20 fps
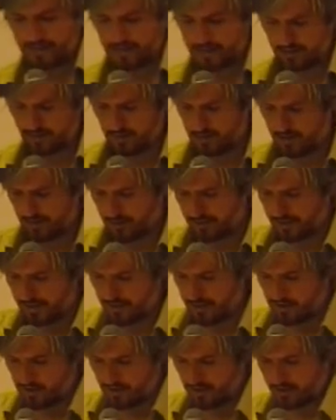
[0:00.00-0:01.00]
without any
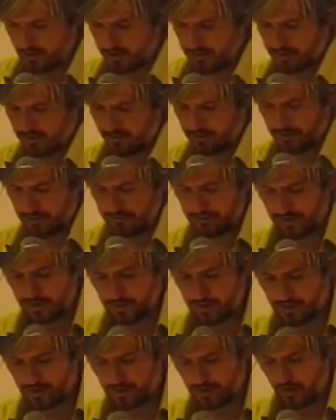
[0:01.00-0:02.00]
journalistic
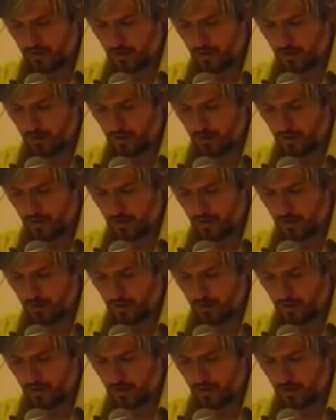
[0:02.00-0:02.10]
preparation